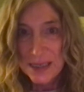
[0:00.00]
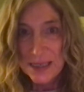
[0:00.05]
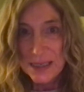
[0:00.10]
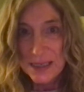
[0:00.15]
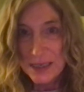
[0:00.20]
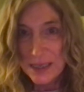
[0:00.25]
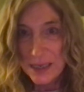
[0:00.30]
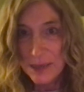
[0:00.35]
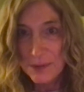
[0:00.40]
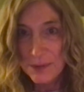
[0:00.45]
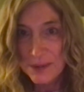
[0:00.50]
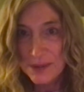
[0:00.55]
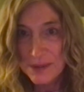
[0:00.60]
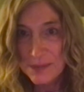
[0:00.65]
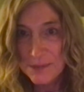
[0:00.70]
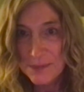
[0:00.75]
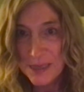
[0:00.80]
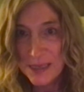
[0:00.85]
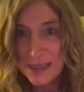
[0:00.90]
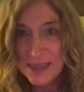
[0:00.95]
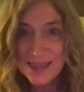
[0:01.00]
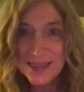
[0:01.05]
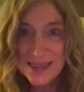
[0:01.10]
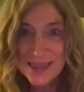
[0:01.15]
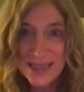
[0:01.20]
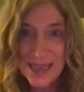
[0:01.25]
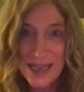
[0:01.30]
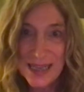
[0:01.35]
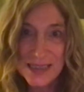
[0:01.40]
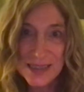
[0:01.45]
Oh, it makes
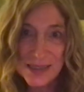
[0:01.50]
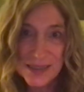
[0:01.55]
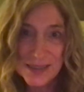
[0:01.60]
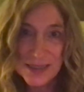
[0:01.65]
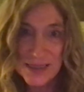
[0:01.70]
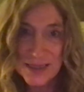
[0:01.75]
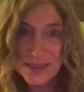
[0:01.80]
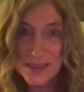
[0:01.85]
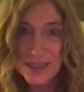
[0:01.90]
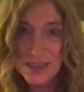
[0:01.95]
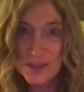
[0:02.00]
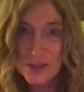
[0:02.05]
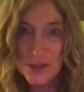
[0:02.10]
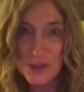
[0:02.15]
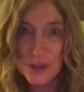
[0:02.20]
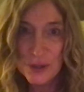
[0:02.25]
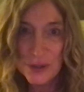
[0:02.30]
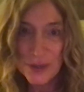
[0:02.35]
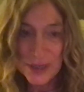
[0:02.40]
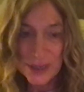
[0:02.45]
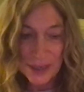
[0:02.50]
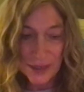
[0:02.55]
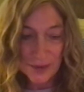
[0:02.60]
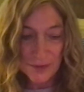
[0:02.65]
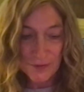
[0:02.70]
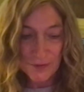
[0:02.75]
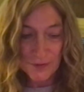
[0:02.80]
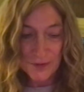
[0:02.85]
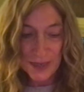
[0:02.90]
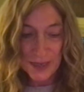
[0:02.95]
sense, it's
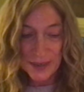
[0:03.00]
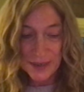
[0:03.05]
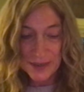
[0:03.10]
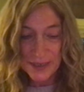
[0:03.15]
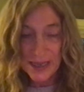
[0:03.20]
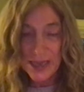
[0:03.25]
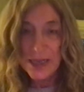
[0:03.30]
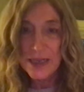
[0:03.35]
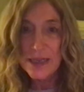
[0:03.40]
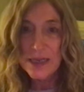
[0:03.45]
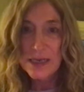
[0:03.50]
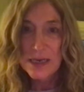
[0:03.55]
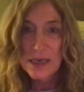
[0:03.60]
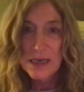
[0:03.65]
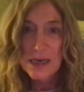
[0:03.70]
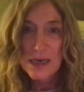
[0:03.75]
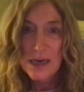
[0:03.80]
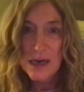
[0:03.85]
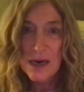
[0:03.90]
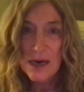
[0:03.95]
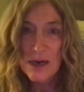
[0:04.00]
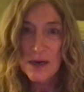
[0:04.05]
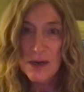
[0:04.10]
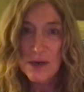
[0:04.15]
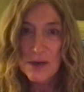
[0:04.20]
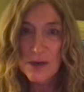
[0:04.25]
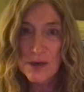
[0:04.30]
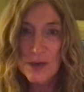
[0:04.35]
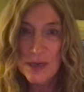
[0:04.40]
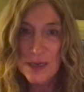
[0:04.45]
intuitive that they
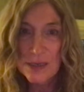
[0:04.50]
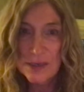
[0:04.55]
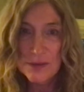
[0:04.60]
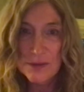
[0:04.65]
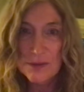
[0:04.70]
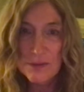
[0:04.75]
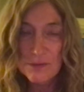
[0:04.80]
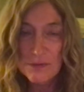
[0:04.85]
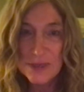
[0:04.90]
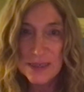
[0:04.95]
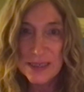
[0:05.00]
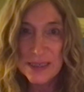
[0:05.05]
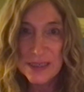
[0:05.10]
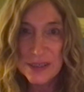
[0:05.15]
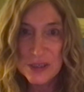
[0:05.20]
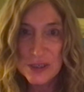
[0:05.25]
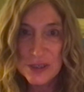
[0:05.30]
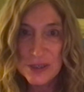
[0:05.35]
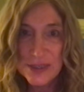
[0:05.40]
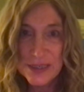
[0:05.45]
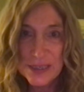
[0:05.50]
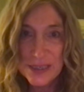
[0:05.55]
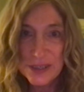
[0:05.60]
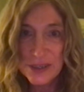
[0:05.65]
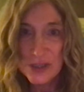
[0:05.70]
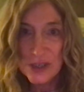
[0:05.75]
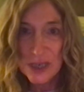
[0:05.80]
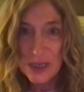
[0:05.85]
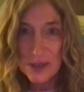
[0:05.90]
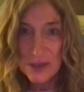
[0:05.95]
are in relation to each
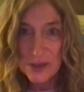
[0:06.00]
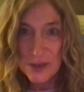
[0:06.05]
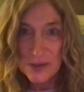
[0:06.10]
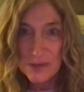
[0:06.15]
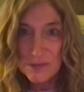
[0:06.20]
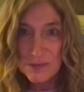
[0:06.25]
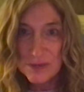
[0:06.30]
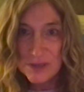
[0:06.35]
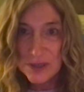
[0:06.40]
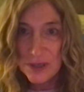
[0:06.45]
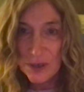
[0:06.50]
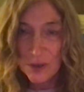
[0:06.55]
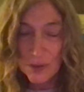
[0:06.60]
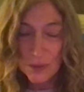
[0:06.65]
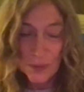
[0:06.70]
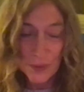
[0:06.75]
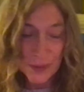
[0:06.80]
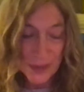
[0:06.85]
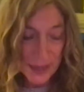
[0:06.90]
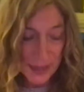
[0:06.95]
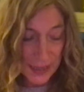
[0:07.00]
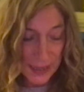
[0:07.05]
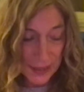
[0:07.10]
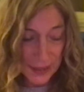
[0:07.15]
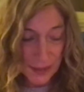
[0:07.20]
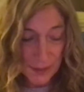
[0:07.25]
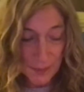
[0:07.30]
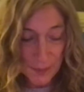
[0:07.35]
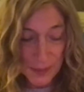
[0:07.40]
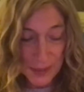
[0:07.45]
other. So we take
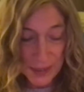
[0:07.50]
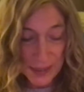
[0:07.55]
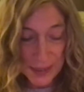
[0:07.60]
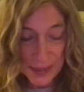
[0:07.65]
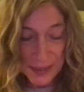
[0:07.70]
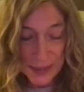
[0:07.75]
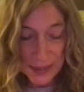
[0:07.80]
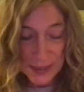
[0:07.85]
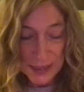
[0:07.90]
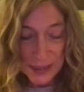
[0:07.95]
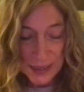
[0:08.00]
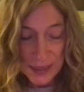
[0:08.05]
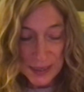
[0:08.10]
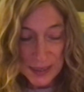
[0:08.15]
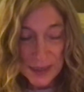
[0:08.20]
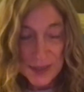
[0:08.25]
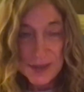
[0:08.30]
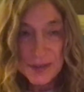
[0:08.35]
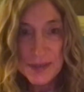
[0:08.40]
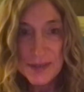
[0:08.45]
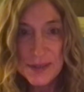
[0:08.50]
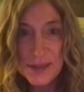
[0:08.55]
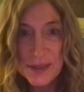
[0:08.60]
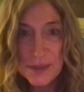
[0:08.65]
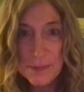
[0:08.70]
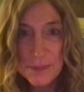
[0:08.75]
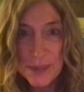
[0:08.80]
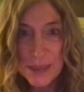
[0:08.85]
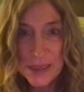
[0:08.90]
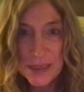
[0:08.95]
the meaning to
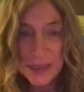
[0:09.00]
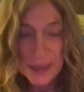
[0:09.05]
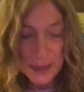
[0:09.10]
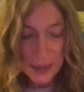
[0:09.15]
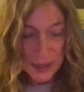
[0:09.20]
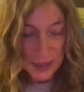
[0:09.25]
be